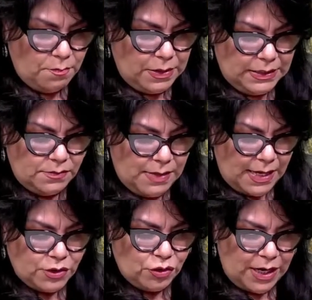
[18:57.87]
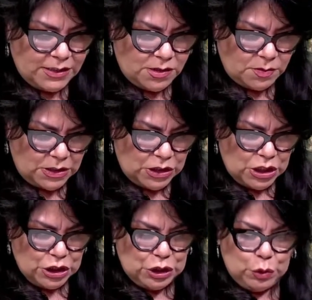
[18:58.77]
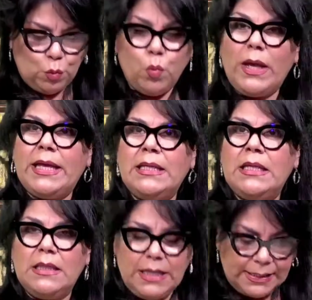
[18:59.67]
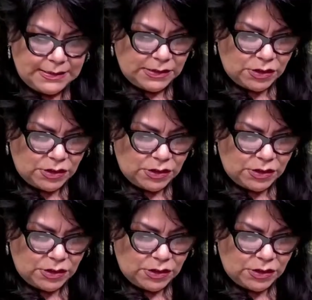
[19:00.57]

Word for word: But his master answered him, saying, You wicked, lazy